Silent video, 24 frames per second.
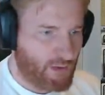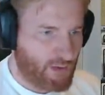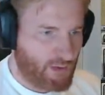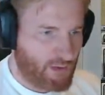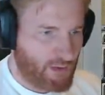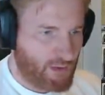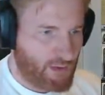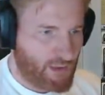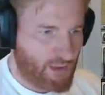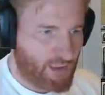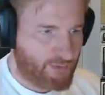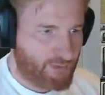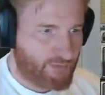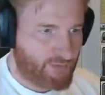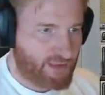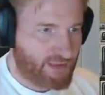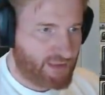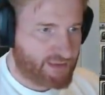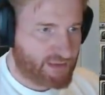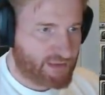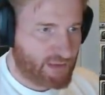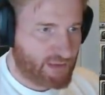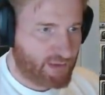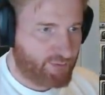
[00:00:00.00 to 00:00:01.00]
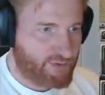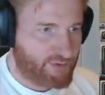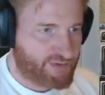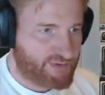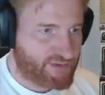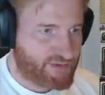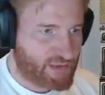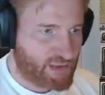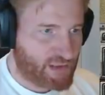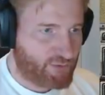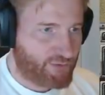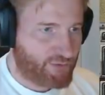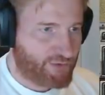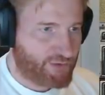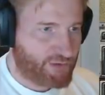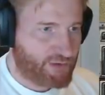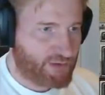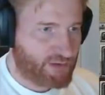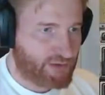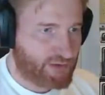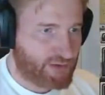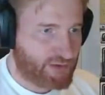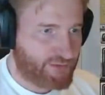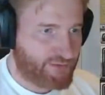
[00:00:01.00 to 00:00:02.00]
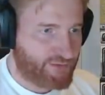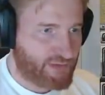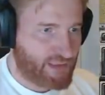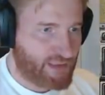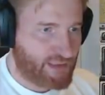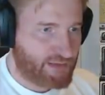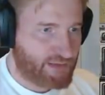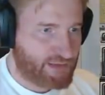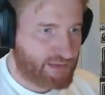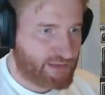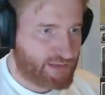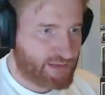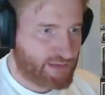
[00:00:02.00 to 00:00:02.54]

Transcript: And my artillery will start working on that